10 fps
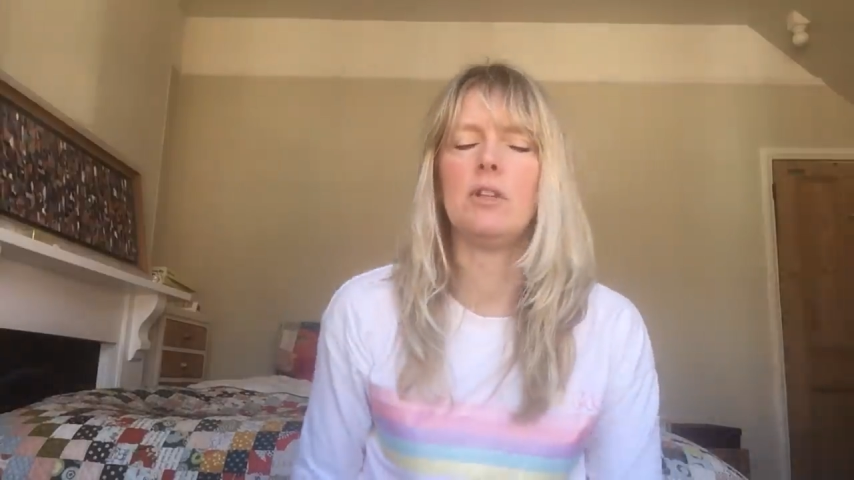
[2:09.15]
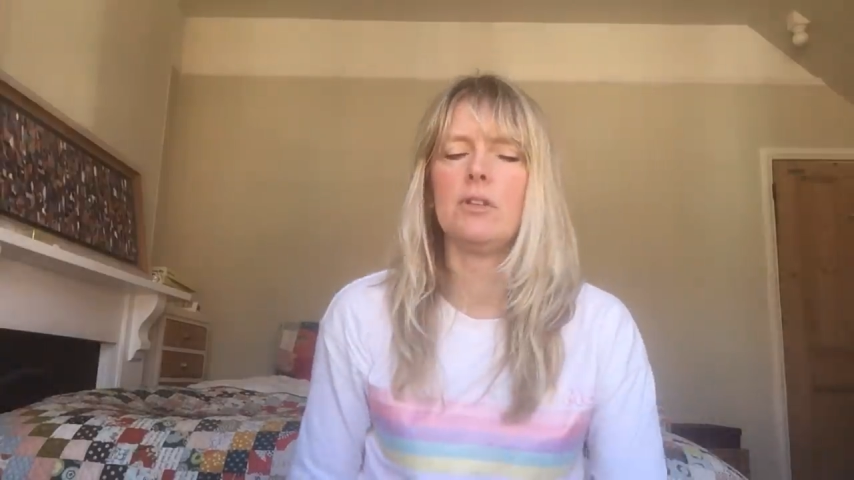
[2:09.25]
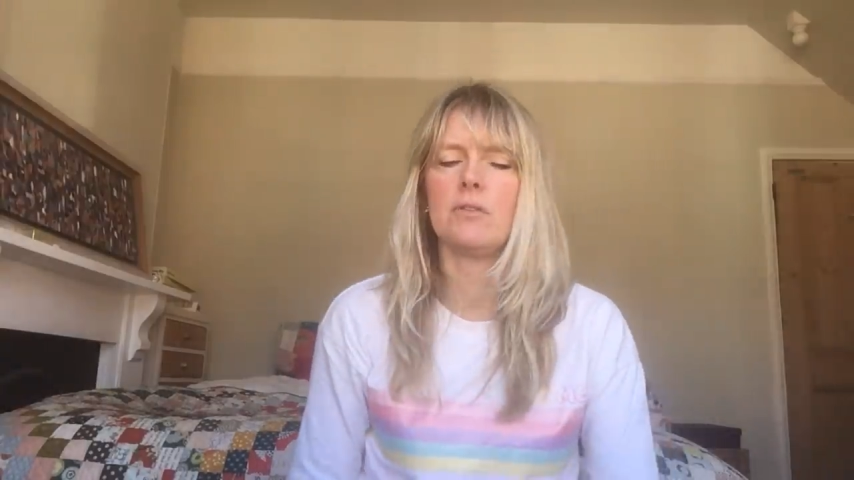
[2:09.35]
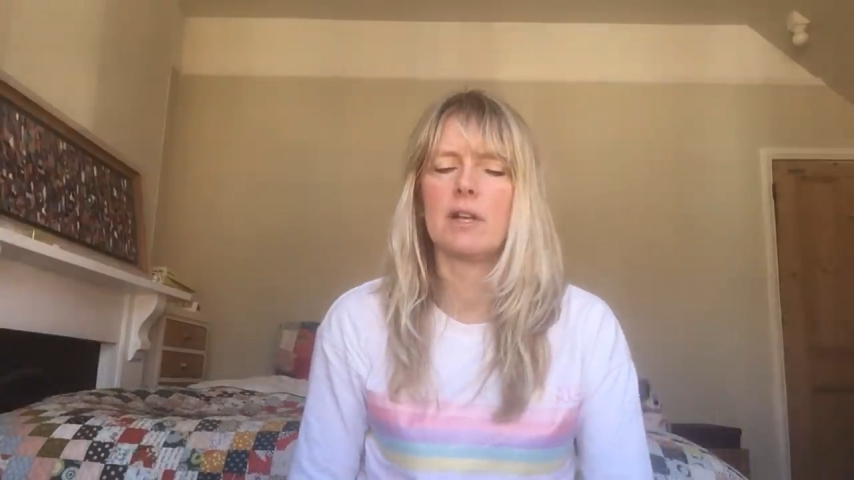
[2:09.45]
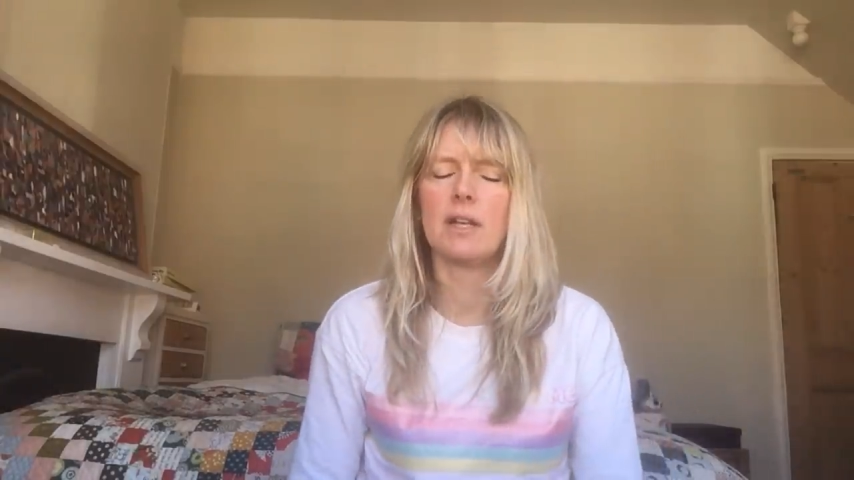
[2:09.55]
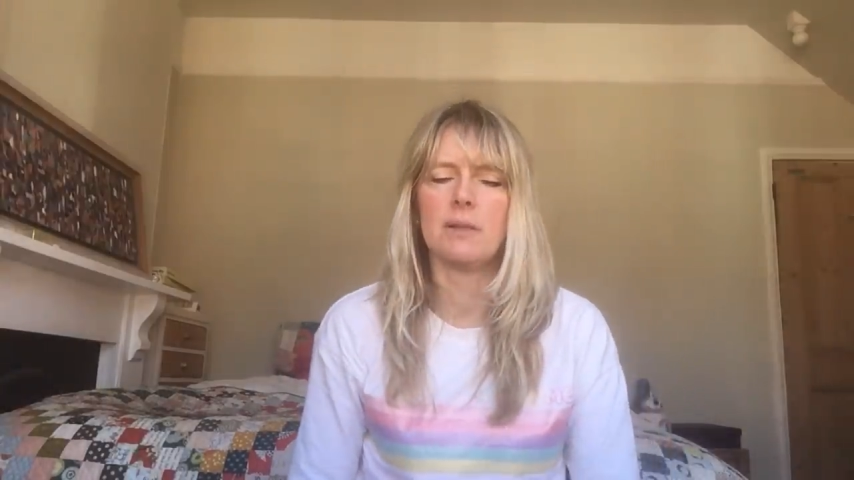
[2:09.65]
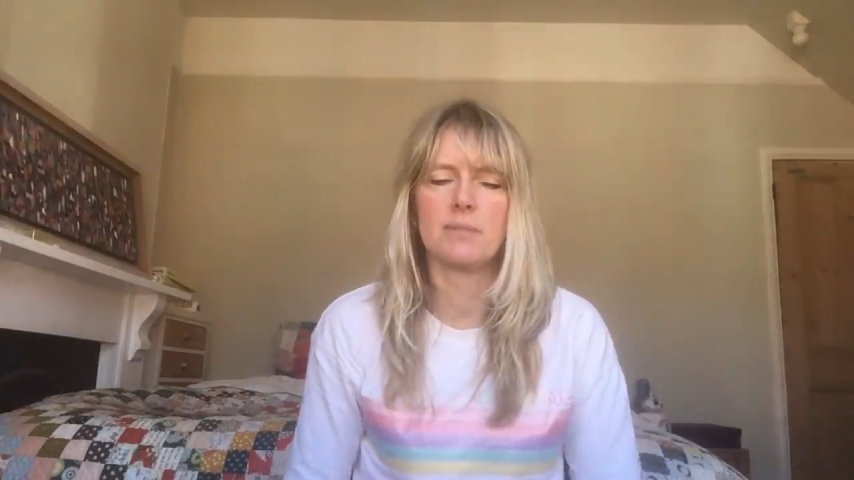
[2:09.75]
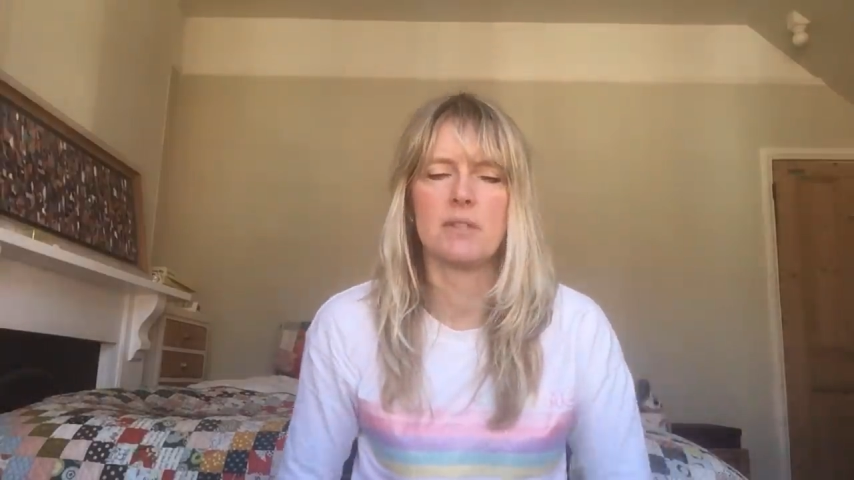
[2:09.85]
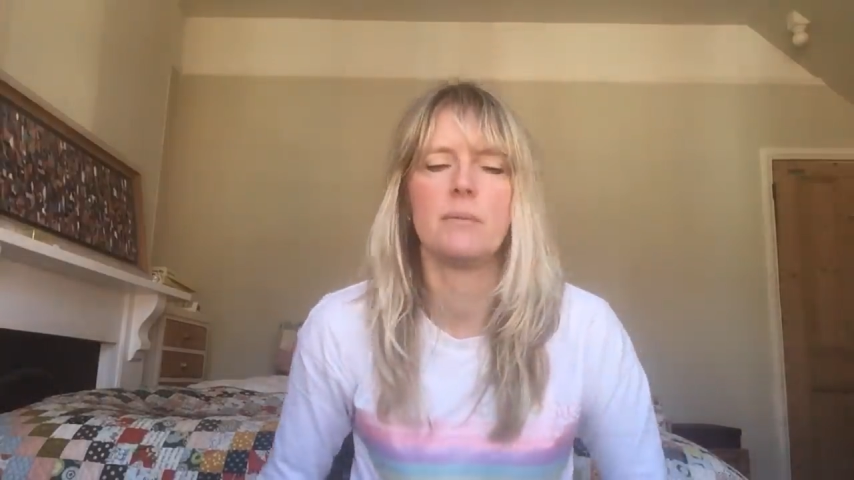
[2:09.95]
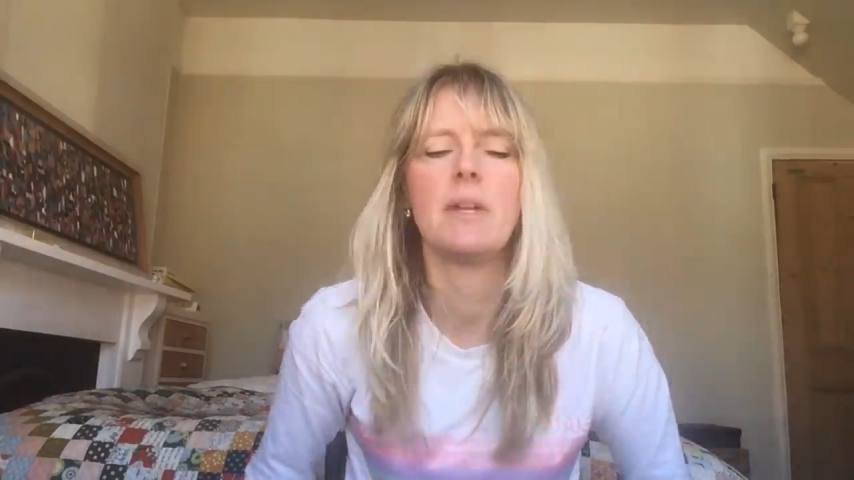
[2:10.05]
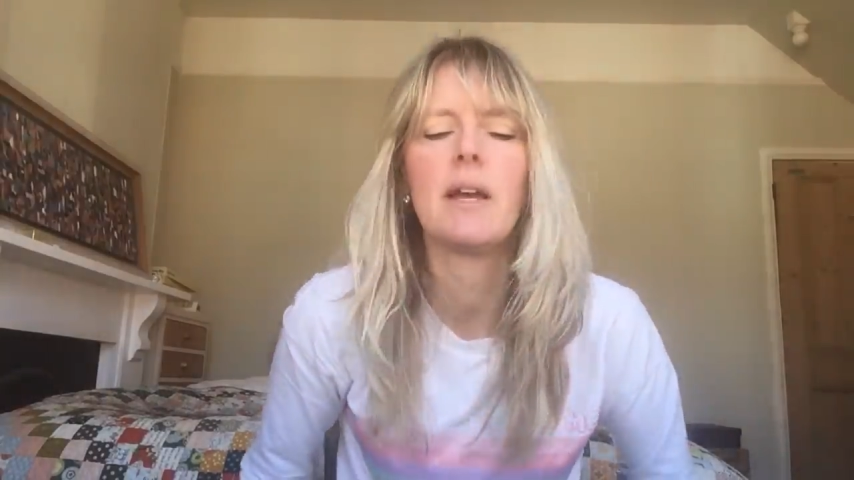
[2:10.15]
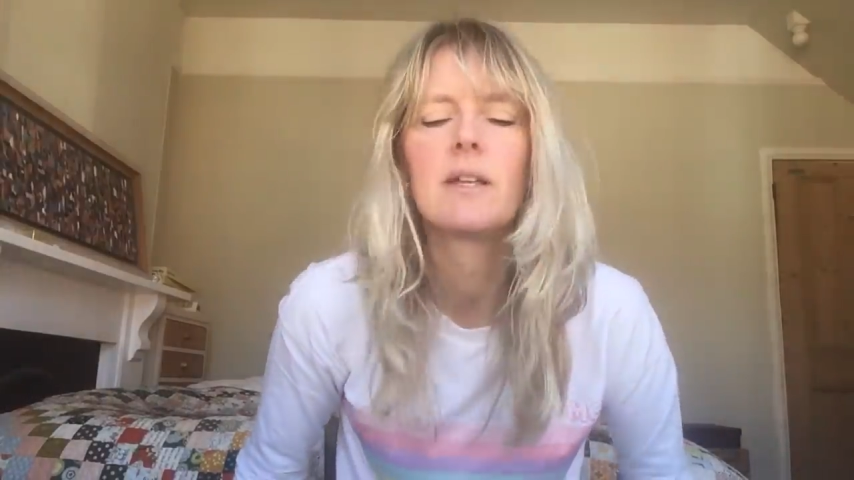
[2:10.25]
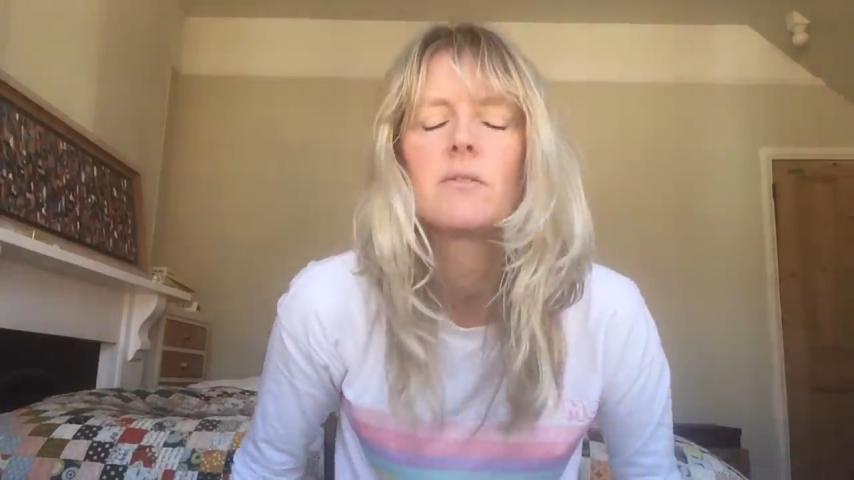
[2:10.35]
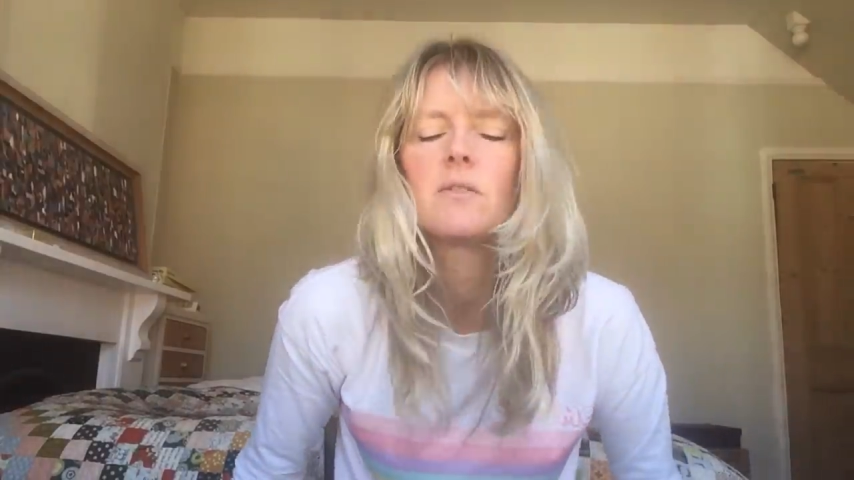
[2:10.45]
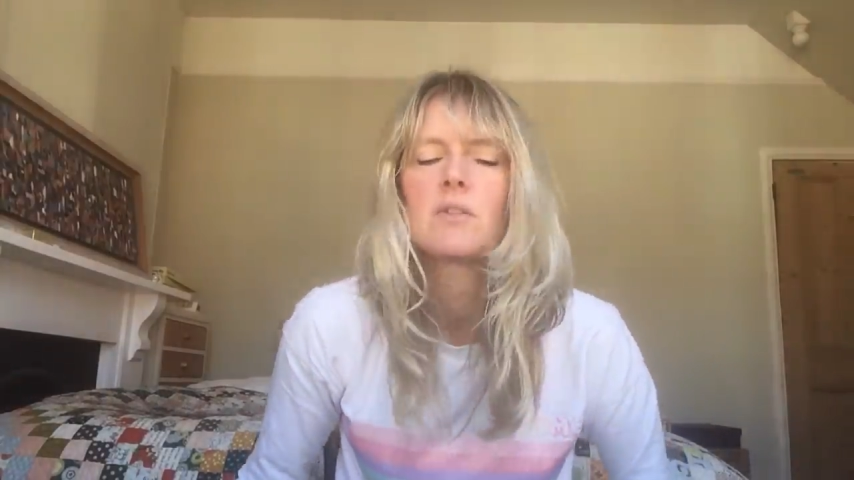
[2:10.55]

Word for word: lunar eclipse that we had on the